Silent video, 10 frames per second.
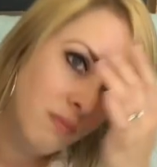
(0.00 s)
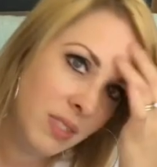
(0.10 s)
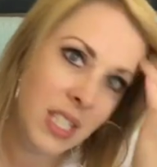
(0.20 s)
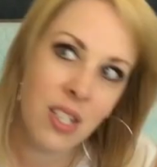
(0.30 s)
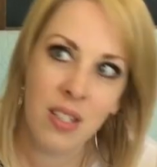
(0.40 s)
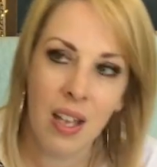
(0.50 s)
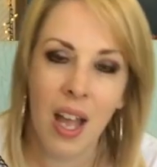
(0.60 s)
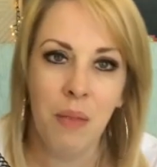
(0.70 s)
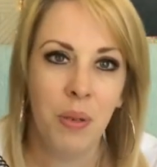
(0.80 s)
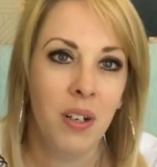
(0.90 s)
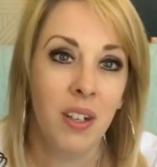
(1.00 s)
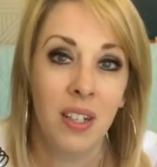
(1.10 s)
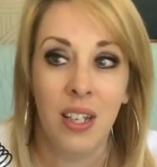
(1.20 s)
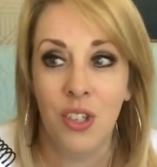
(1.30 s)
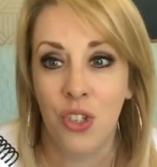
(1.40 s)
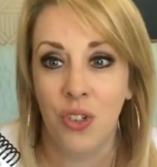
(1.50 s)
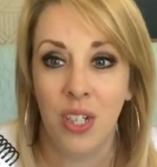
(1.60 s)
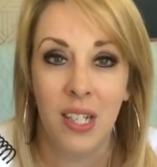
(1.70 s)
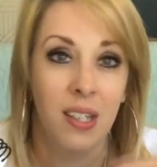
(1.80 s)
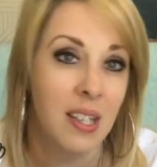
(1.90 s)
this time period in
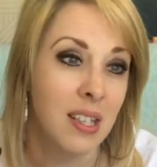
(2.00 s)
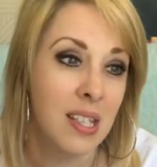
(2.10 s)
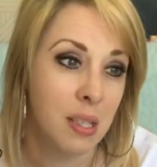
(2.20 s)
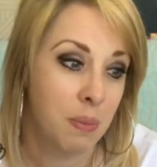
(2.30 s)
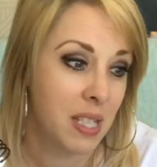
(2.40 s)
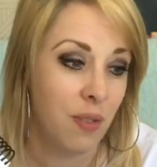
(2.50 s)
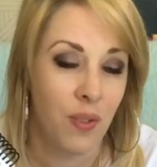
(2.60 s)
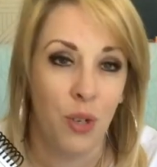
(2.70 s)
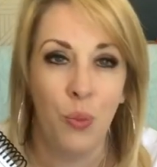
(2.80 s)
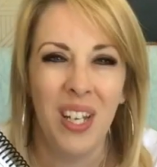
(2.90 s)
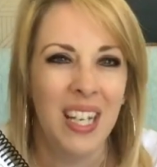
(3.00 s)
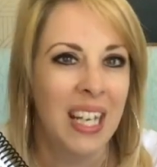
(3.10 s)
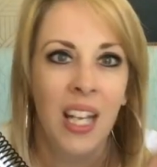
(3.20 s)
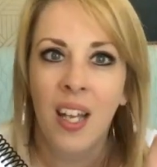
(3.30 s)
history and this specific week.